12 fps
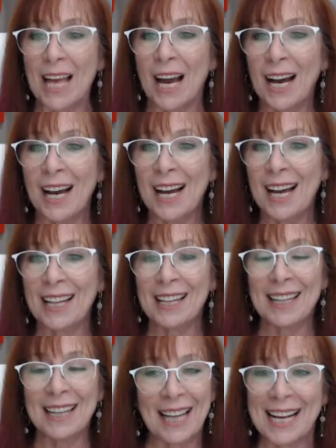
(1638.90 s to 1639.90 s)

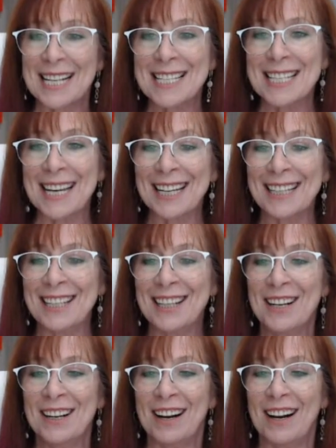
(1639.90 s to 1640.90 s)
like I said,
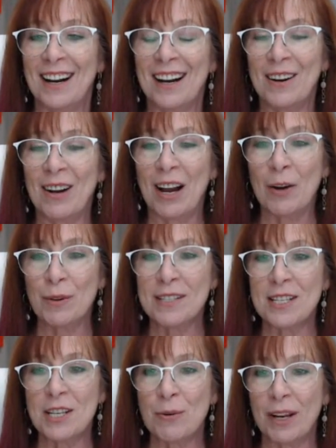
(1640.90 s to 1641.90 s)
I will
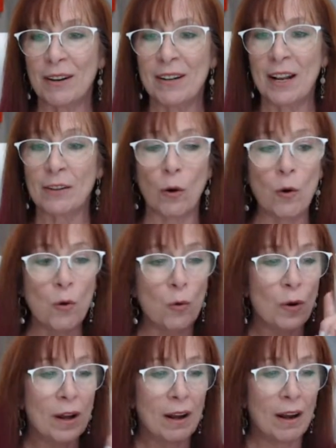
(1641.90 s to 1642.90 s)
see you here next.
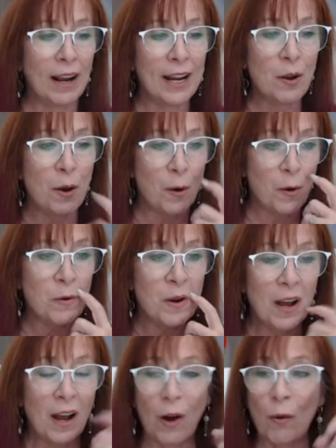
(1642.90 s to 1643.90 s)
Oh, I know.
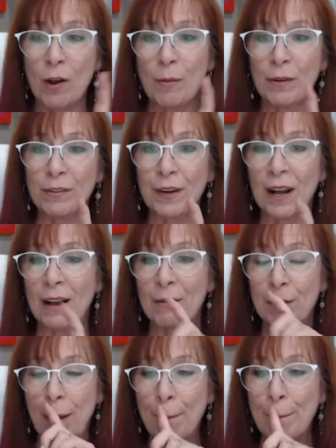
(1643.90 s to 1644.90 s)
Oh, I almost forgot.
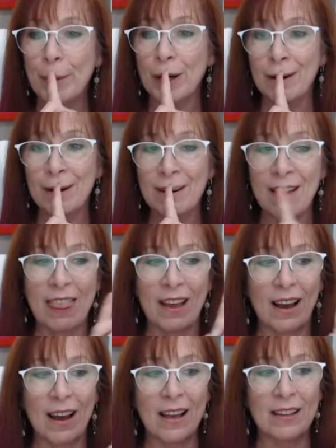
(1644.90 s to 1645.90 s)
Remember
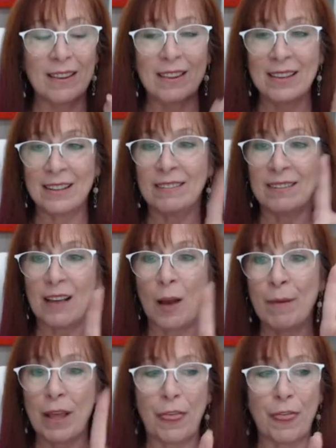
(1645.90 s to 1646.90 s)
that this
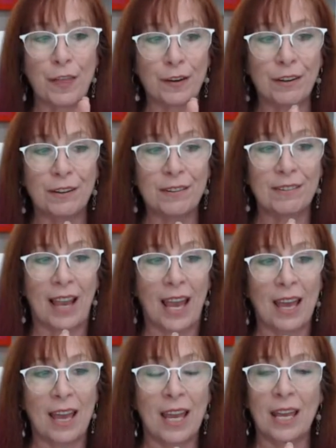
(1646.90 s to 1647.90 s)
coming
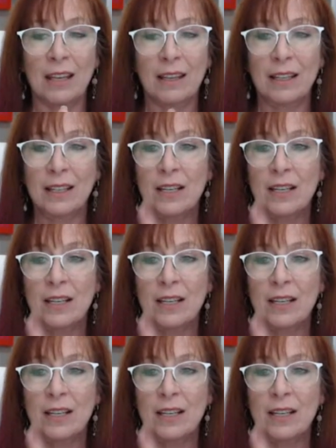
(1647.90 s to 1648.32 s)
Thursday,